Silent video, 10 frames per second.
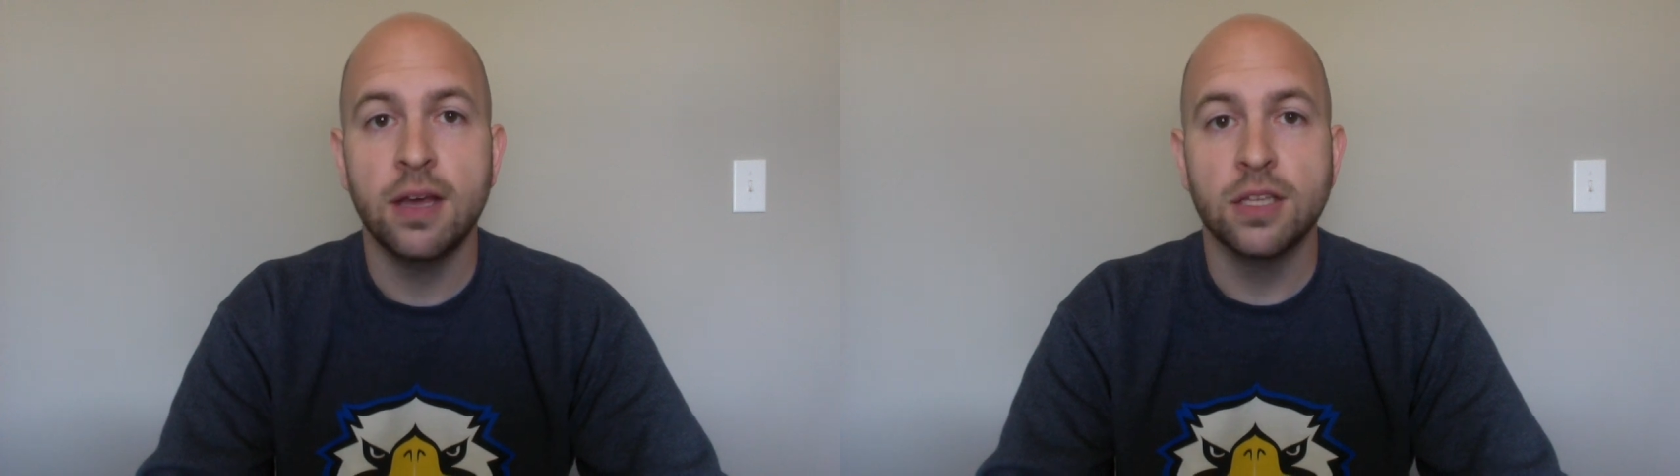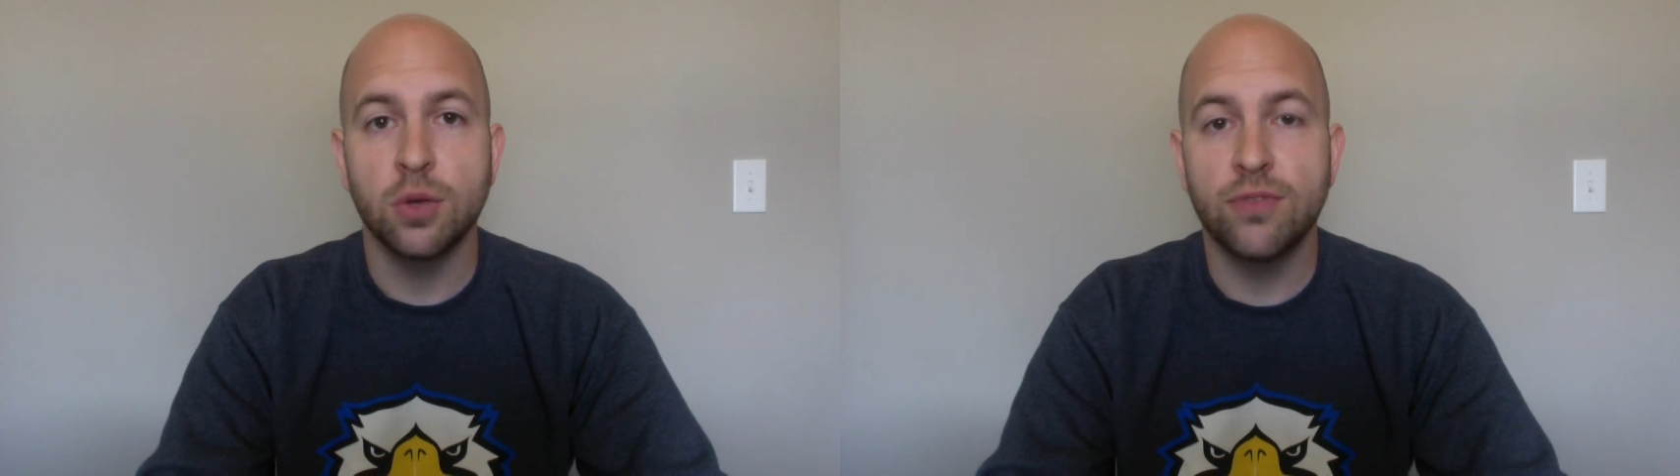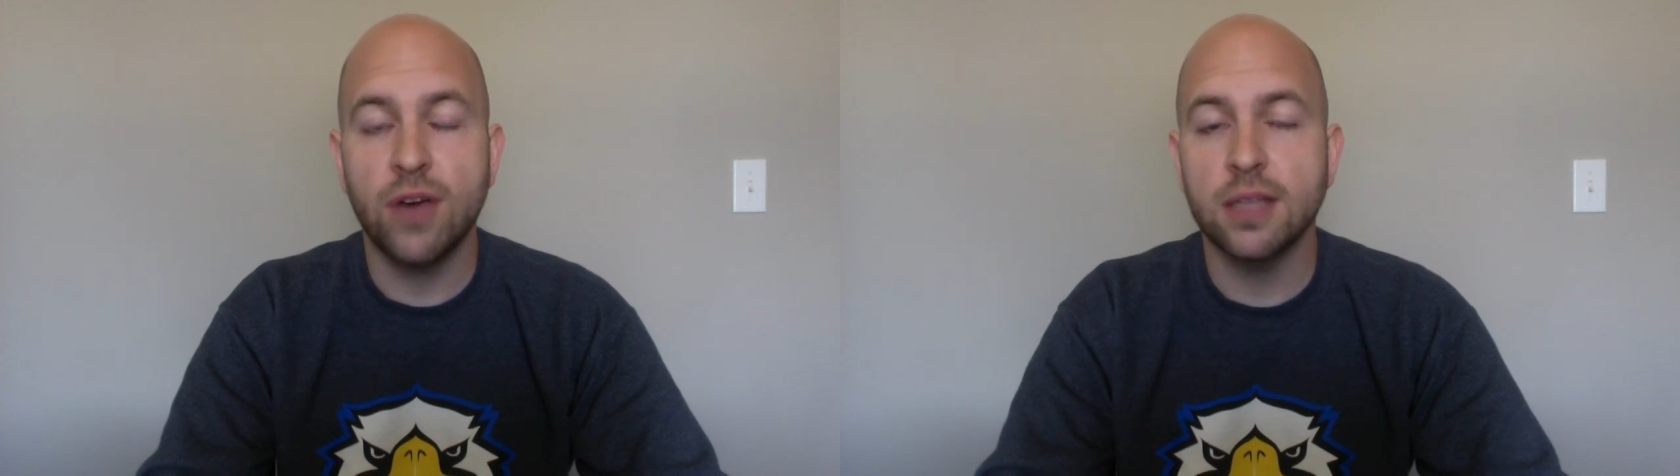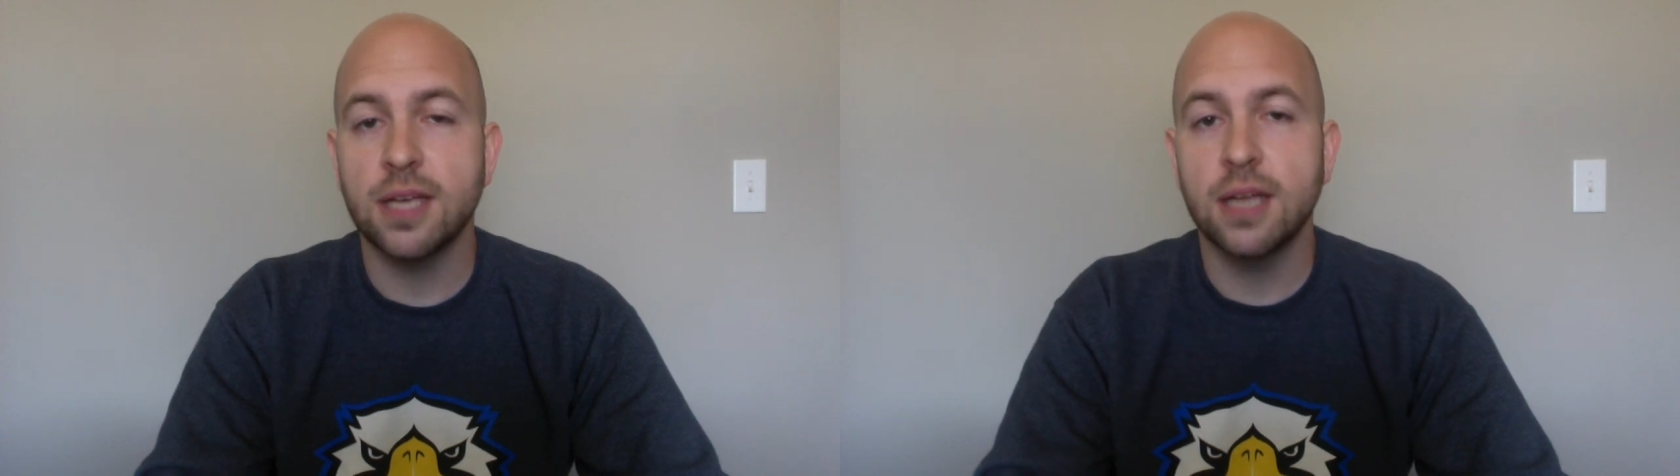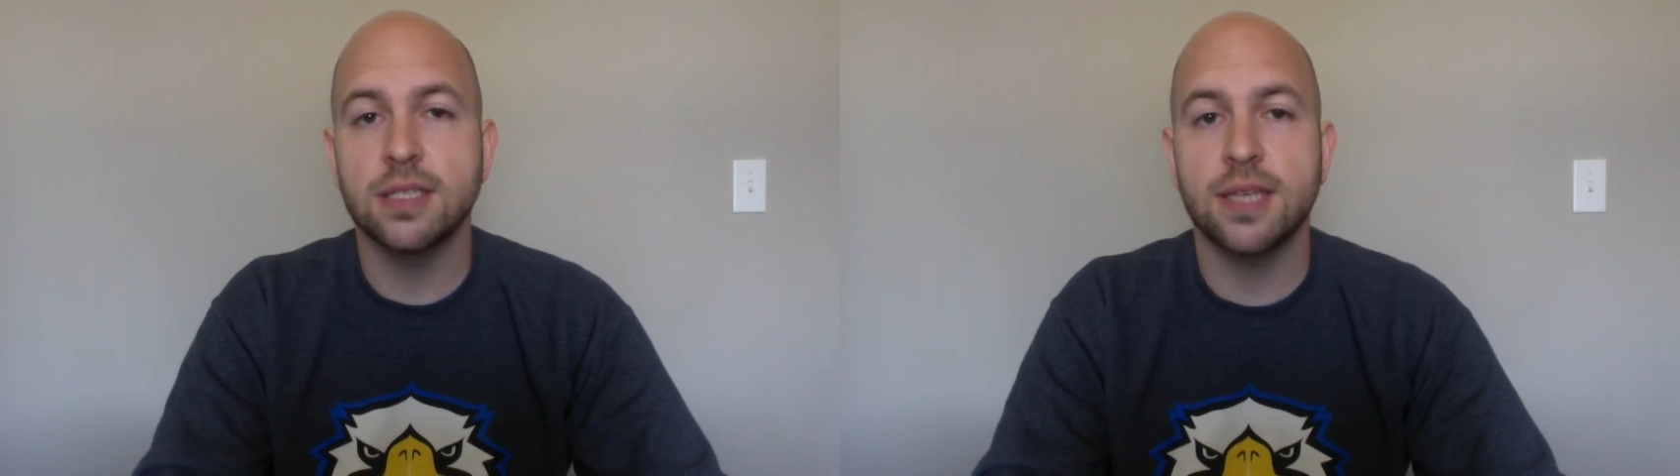So you've got
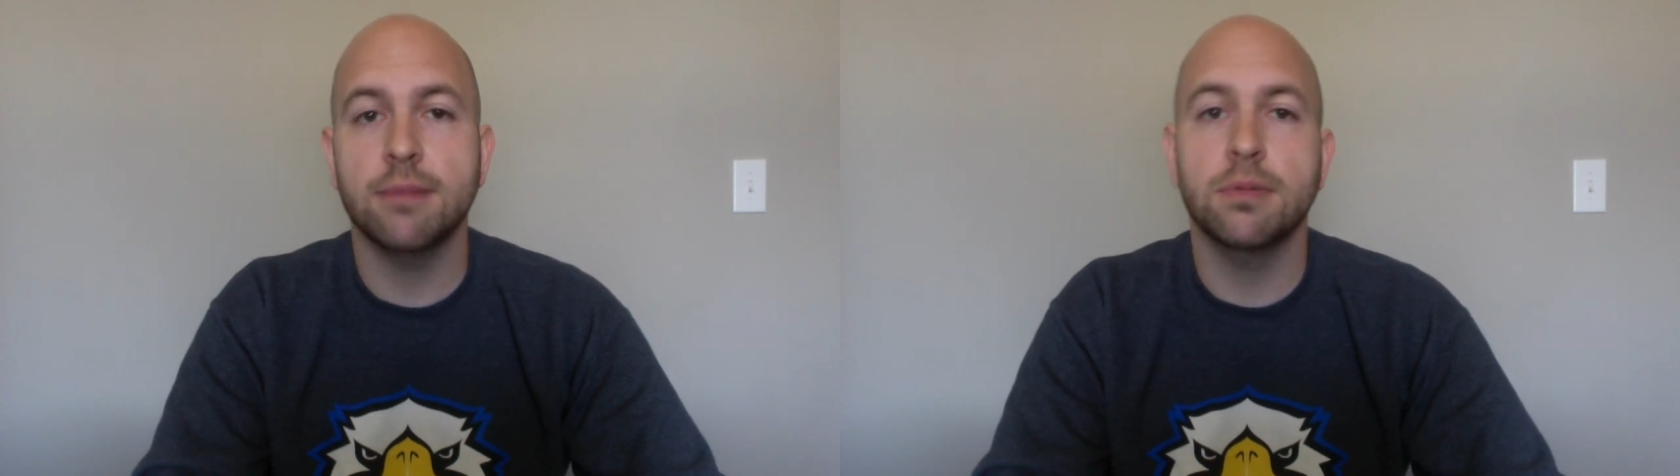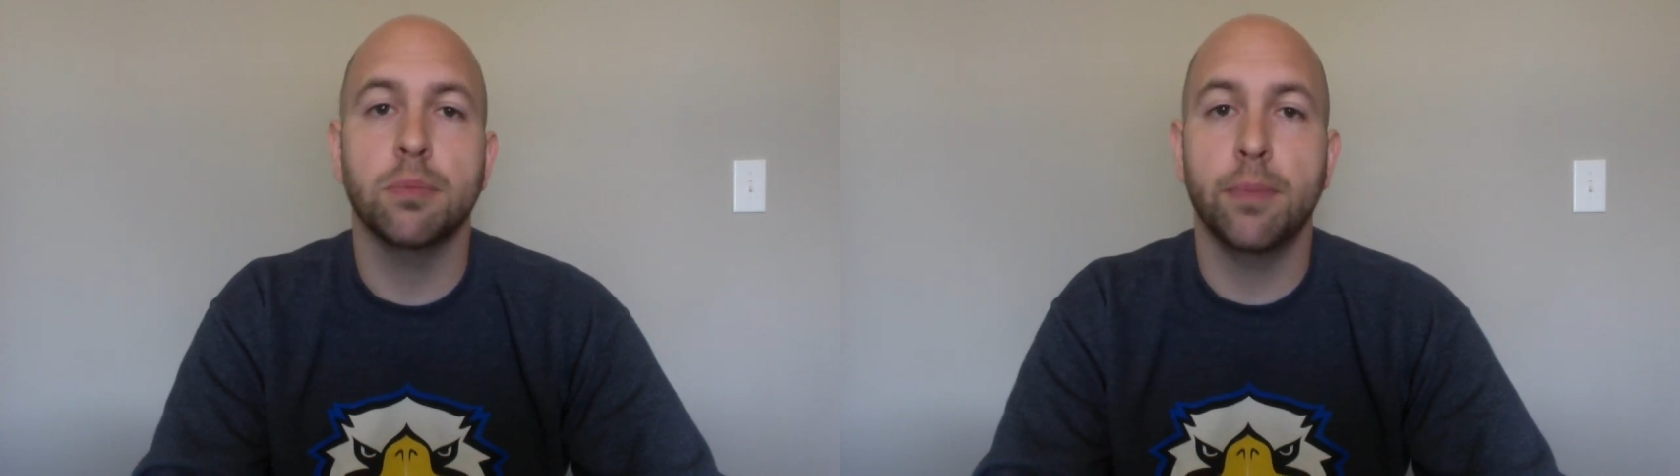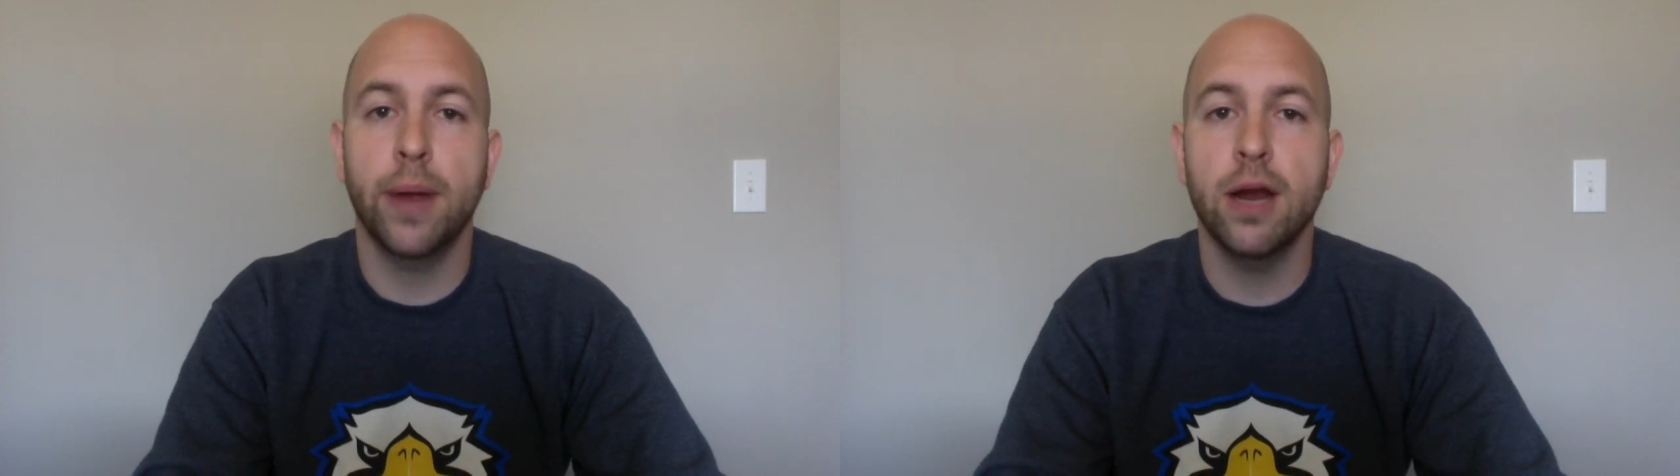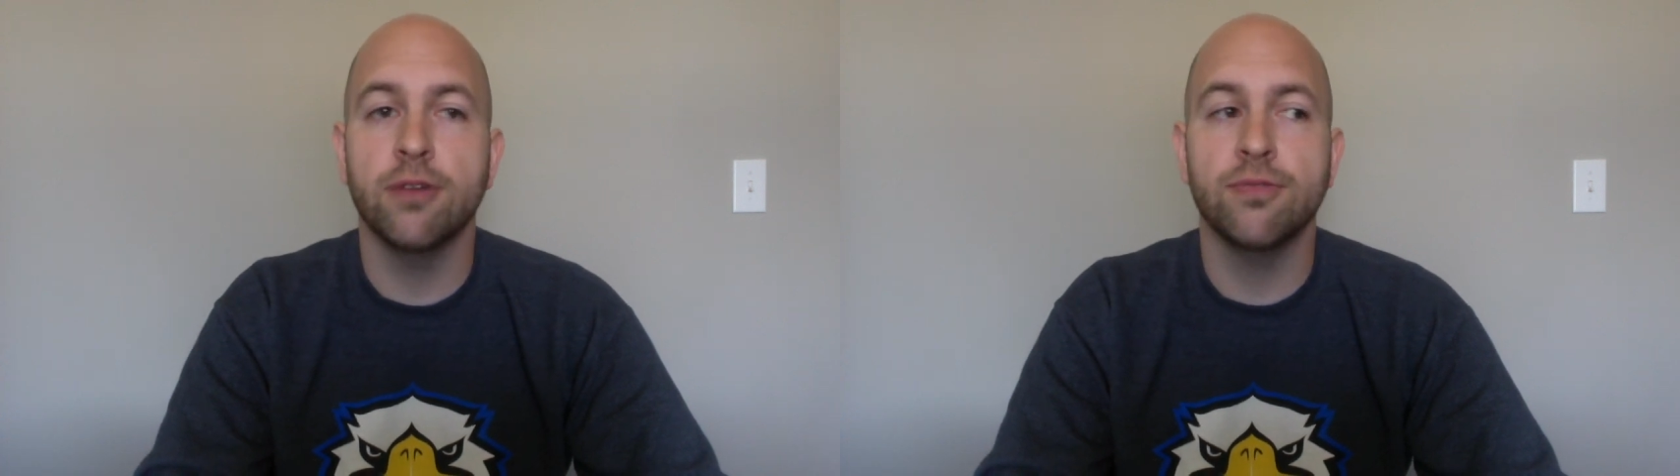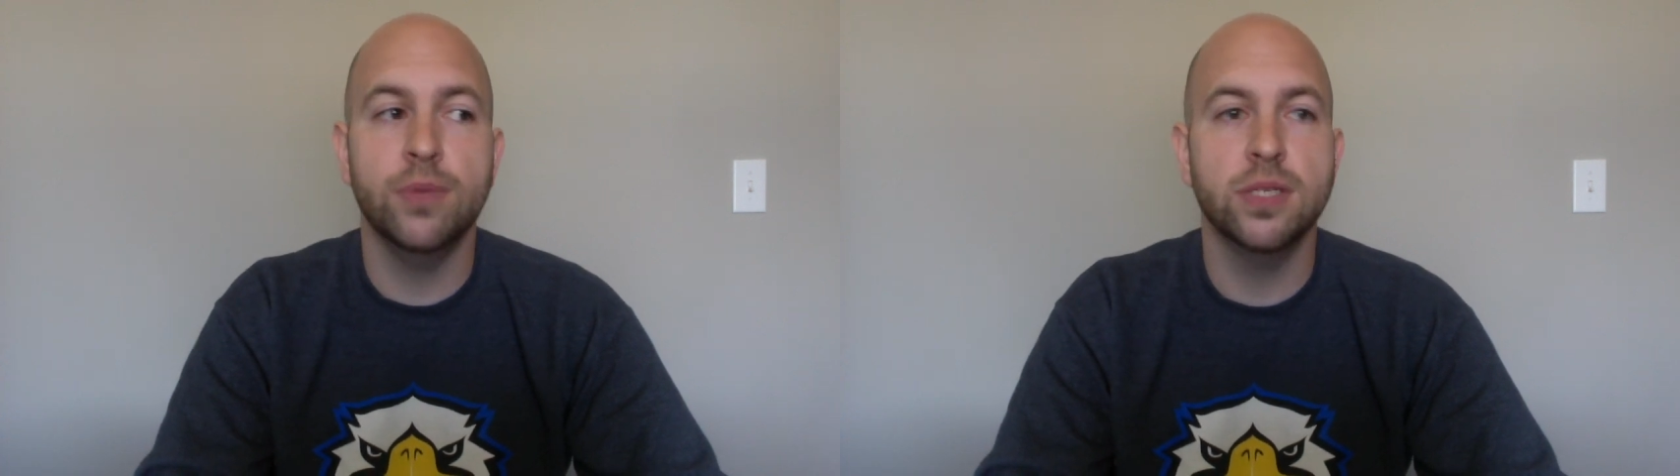tons of time to prepare
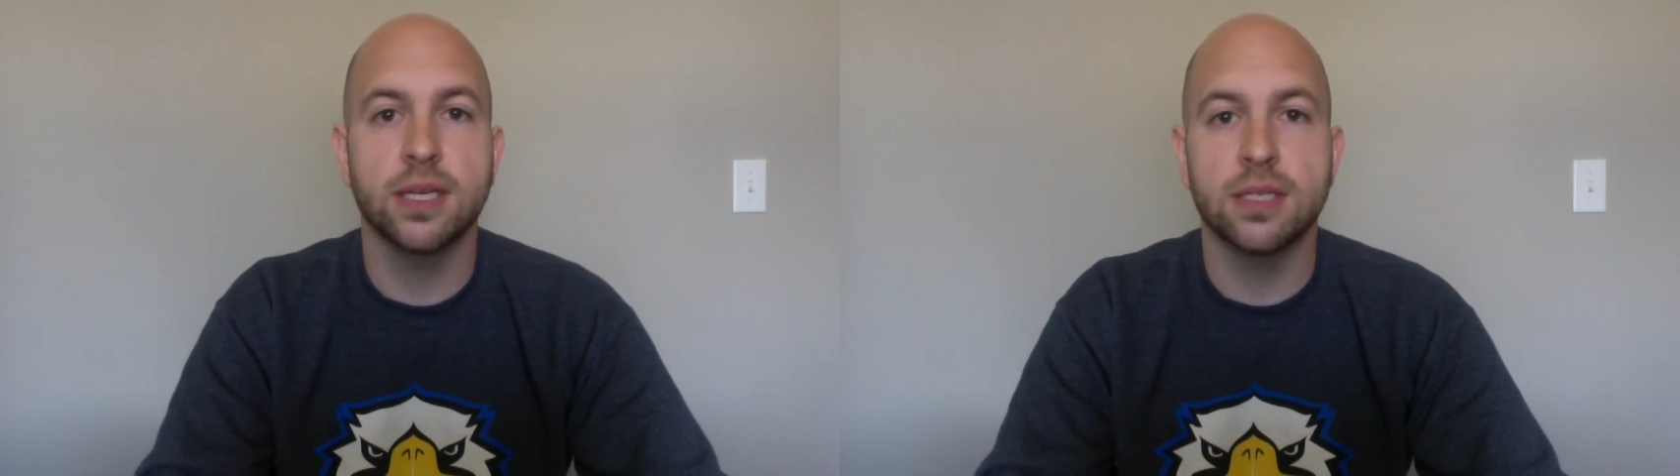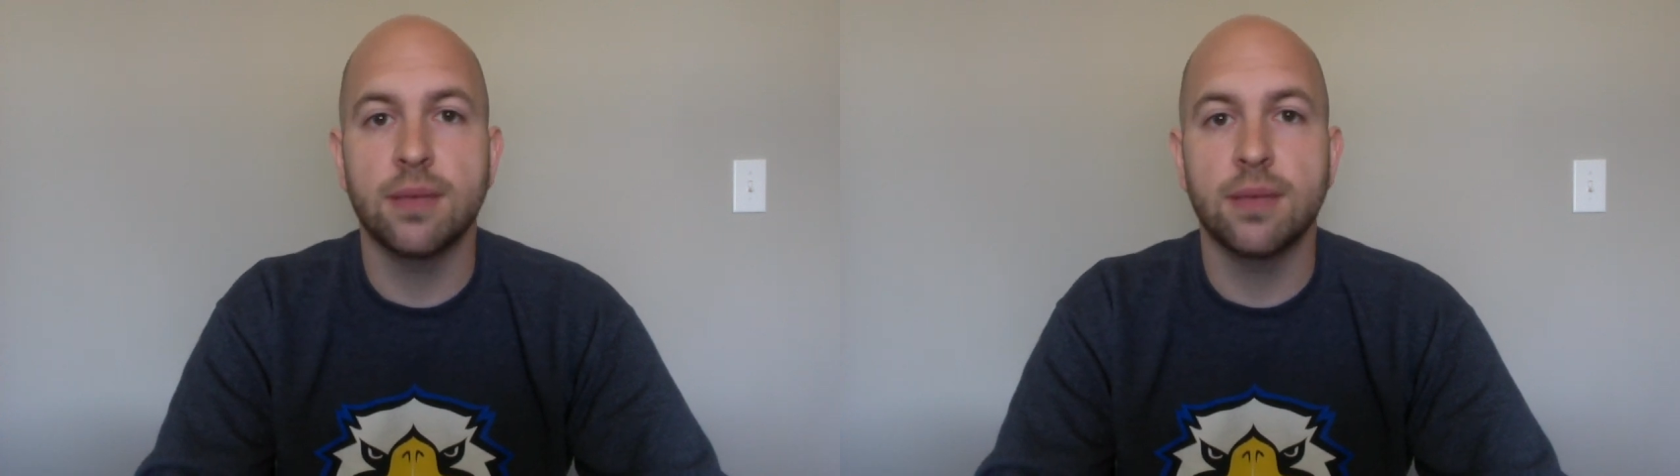if music is